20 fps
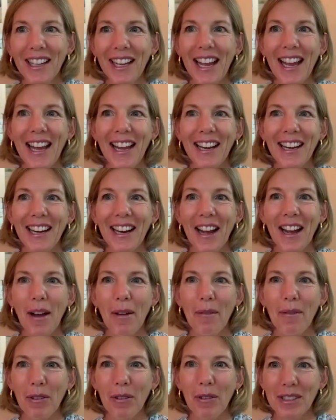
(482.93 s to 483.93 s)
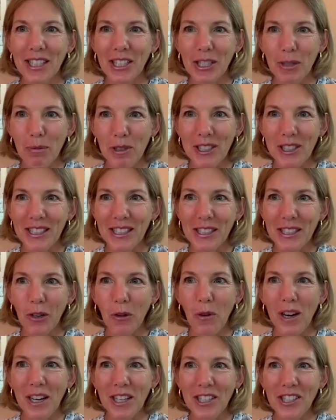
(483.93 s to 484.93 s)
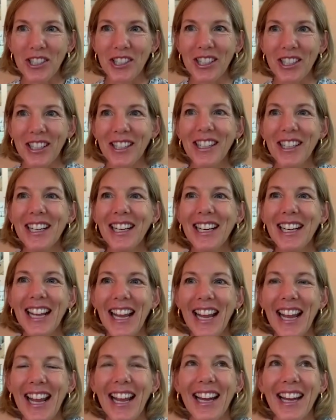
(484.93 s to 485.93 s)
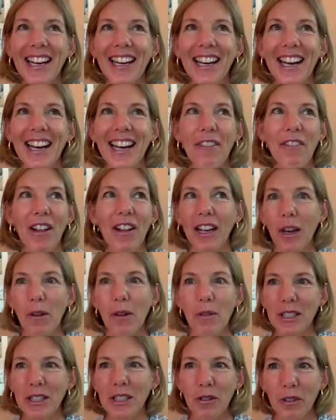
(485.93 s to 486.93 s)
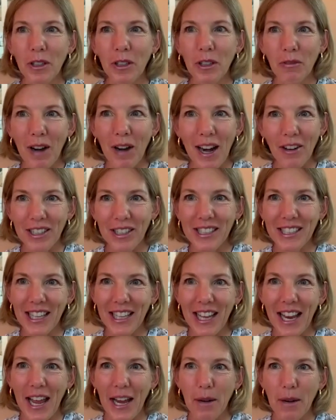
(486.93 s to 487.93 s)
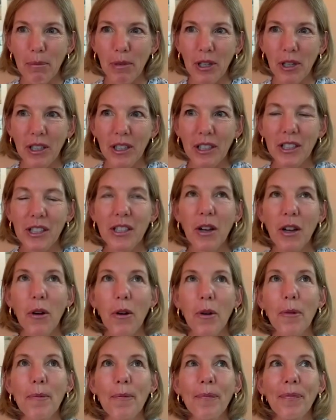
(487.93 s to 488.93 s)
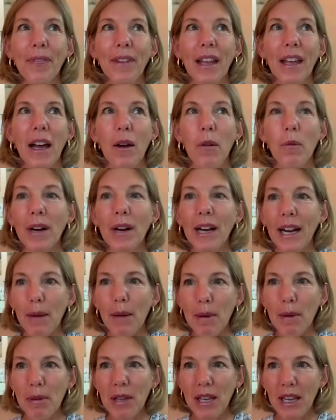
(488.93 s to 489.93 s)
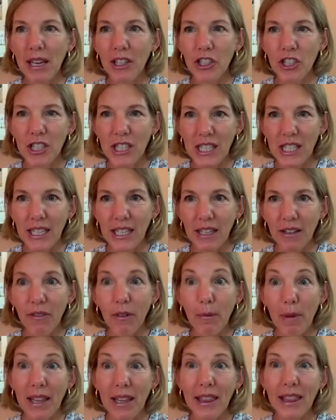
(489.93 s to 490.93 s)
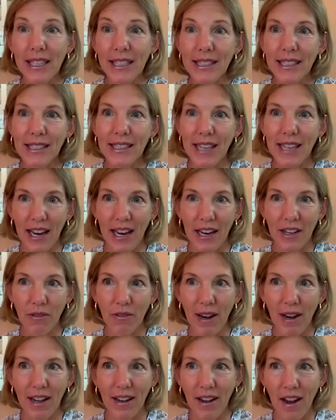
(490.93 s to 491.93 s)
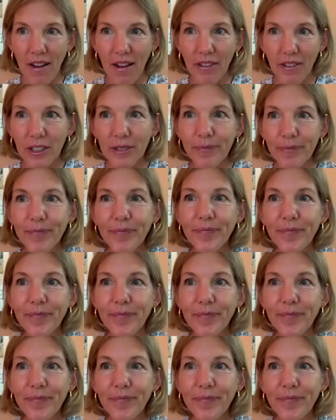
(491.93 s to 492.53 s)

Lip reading: And it was such a persistent question. And I felt like I wasn't a real writer until I had a book. So when I got my PhD for my thesis, I had to write a novel.